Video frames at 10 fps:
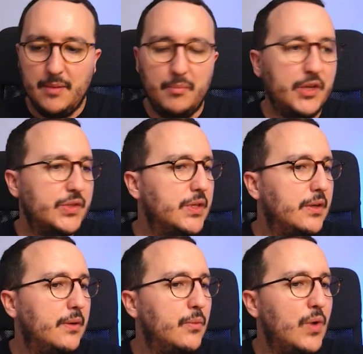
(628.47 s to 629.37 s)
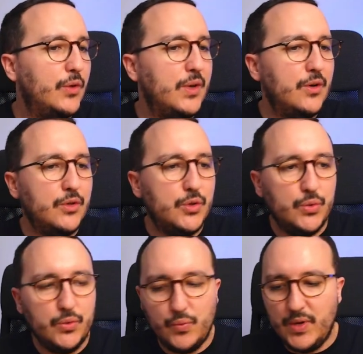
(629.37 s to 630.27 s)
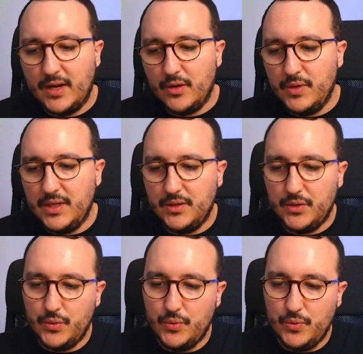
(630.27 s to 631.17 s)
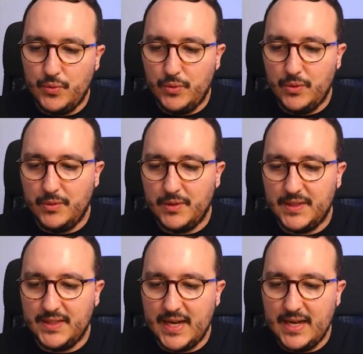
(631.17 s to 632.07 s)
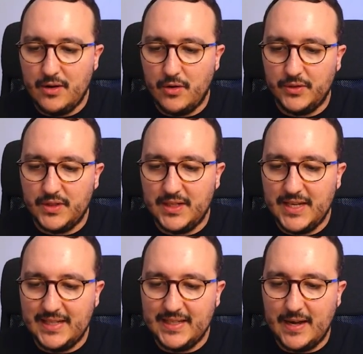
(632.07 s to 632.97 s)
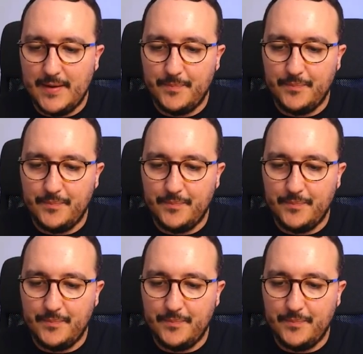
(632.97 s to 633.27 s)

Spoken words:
but what we're gonna do, we are going to say const data